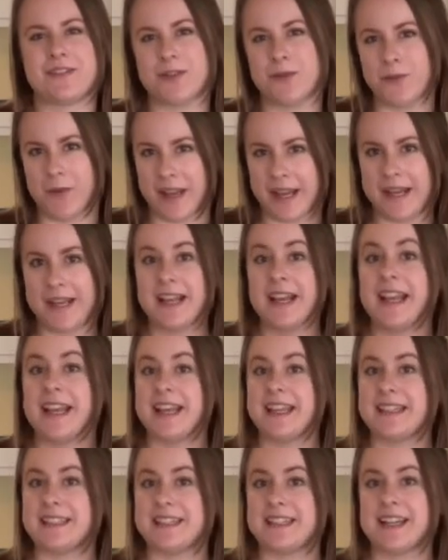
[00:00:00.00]
to wait.
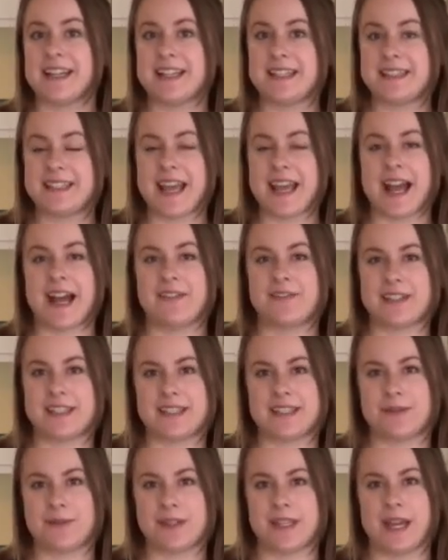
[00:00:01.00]
It does have to
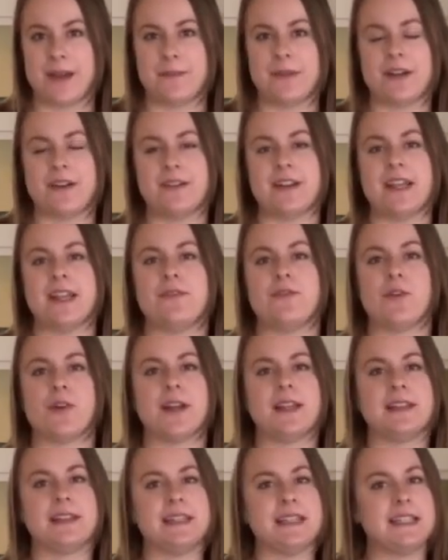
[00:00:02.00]
sit with that marinade for
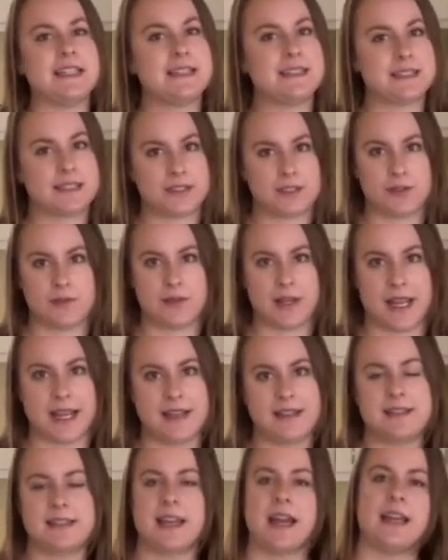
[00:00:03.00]
at least 2
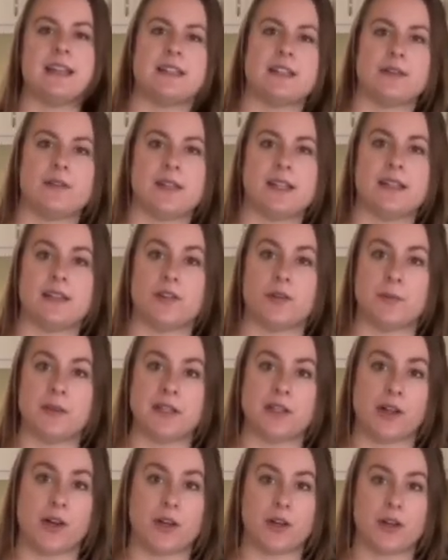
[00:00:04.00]
days, ideally a little bit
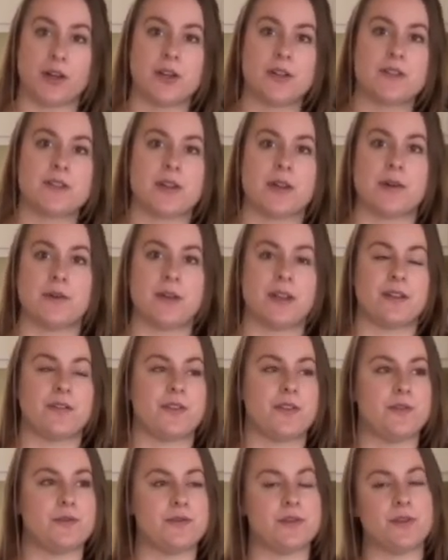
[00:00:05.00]
longer. So
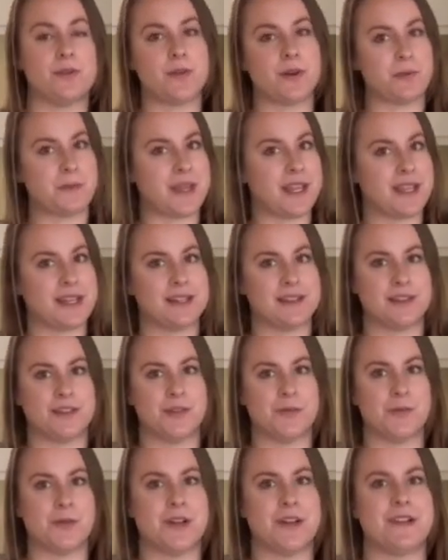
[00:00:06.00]
if you do want to make it a
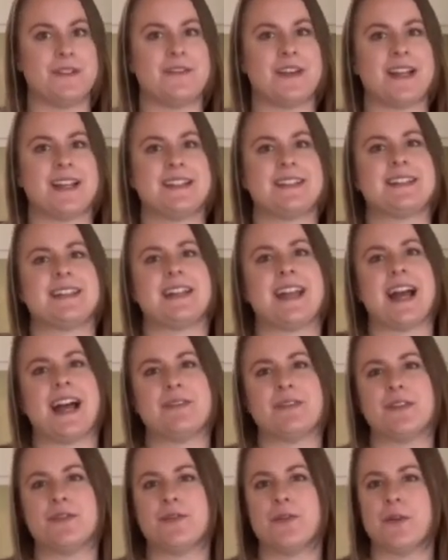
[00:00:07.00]
little more in advance and
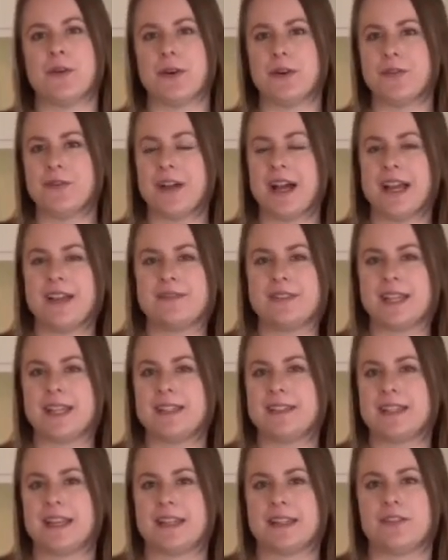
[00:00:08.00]
have a 4 or 5 day
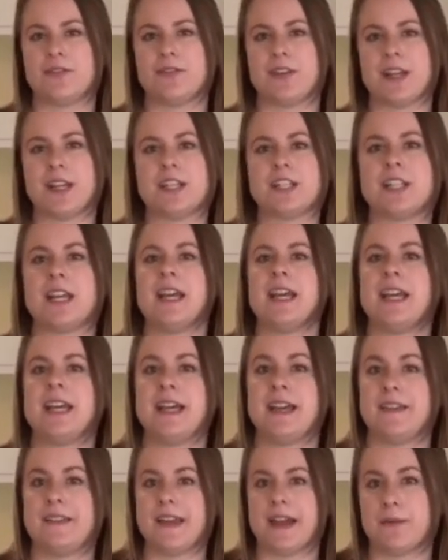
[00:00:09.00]
set in the fridge,
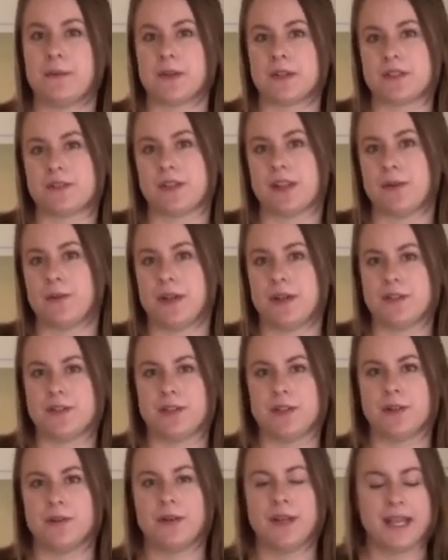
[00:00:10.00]
that works really well
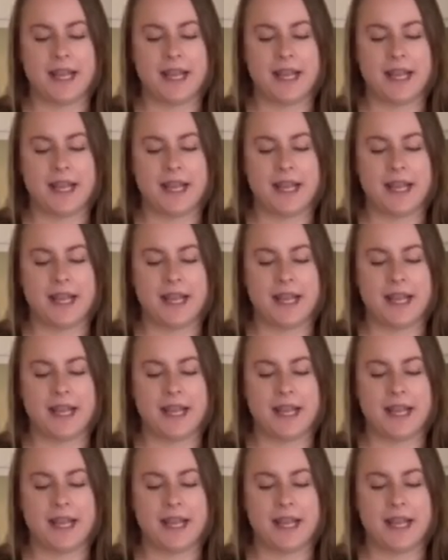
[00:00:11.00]
too.